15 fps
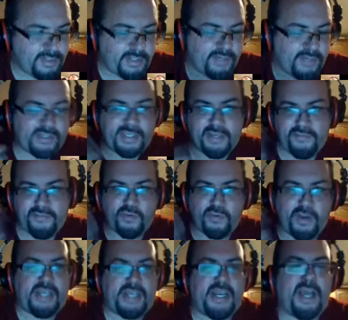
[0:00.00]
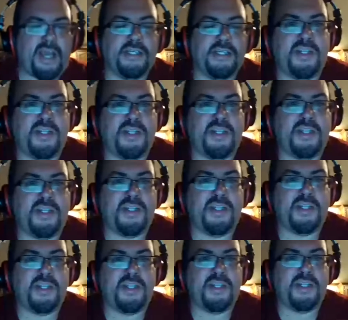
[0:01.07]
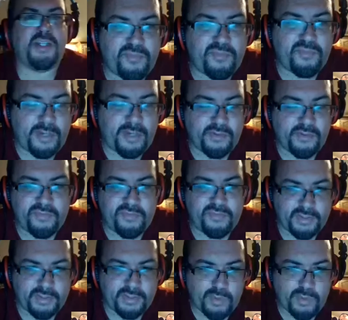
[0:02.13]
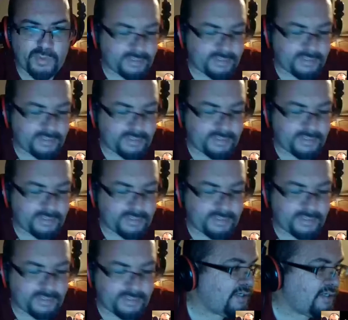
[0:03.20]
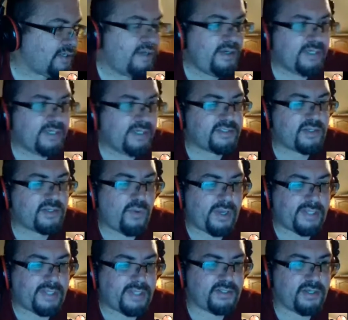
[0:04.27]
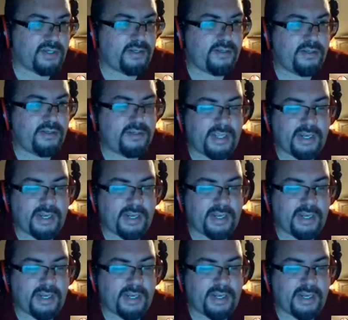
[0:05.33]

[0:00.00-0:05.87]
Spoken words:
give great knowledge on the players and stuff, but I don't feel like their practical application is quite as good.